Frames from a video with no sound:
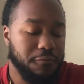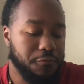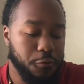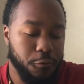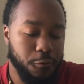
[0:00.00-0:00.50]

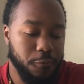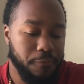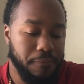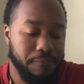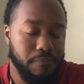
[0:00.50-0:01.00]
my
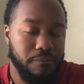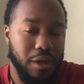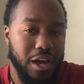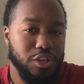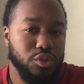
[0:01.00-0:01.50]

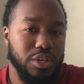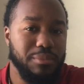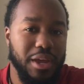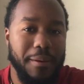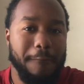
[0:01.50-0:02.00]
lunch
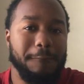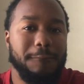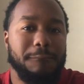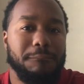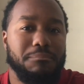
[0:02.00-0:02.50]
for the
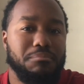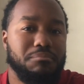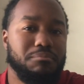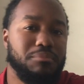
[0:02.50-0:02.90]
next day.